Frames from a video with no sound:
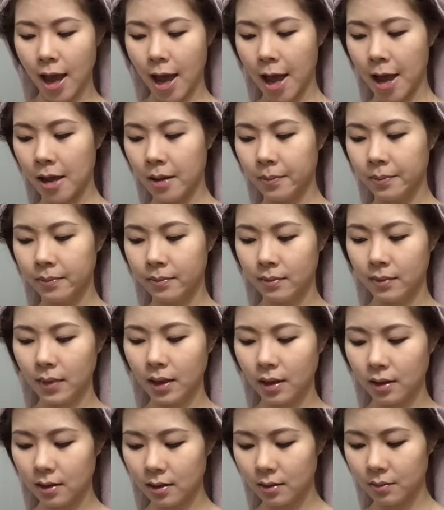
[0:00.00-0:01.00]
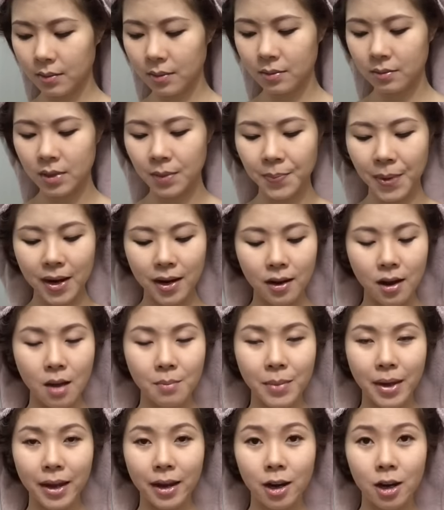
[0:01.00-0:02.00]
Depending
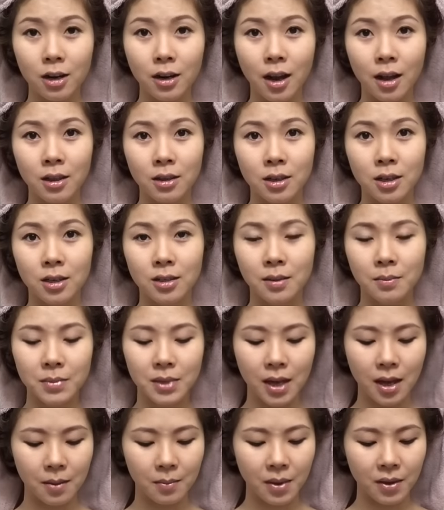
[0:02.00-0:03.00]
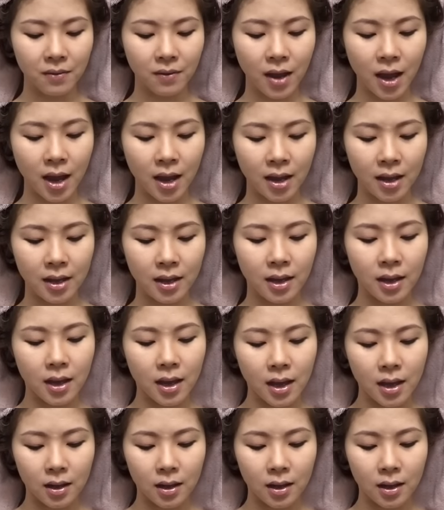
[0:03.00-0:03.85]
on my hair color, sometimes if I